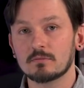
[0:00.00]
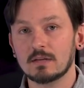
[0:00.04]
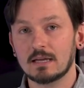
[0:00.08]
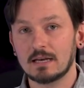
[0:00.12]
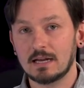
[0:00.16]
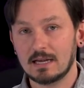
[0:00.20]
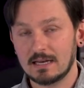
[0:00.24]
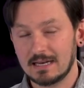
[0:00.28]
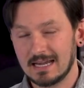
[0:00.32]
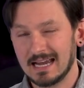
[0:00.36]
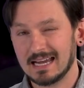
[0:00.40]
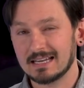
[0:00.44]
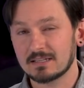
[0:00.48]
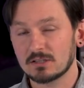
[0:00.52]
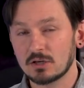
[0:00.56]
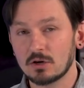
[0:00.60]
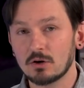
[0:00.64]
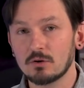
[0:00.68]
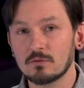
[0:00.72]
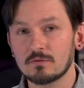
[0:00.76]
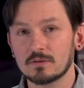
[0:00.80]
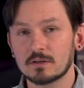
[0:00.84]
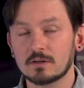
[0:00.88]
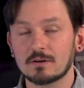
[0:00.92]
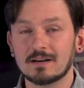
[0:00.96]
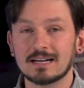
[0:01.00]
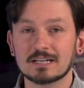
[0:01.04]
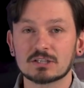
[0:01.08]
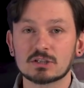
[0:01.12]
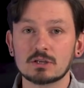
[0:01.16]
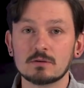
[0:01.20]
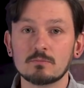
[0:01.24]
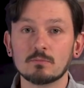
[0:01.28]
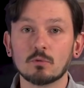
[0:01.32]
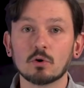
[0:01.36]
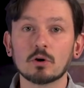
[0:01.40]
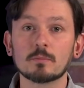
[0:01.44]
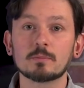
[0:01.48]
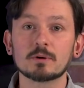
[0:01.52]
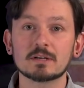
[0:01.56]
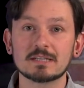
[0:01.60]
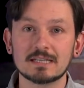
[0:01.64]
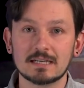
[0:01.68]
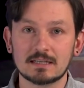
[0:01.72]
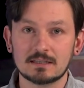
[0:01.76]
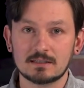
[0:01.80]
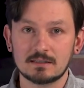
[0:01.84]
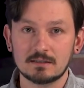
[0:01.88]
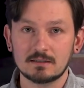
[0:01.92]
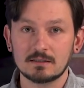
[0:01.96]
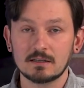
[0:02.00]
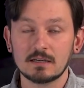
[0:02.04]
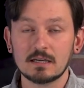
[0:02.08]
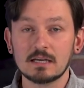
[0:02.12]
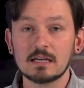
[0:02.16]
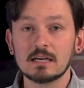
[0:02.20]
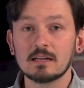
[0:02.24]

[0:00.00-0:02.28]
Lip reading: that had had COVID are actually more protected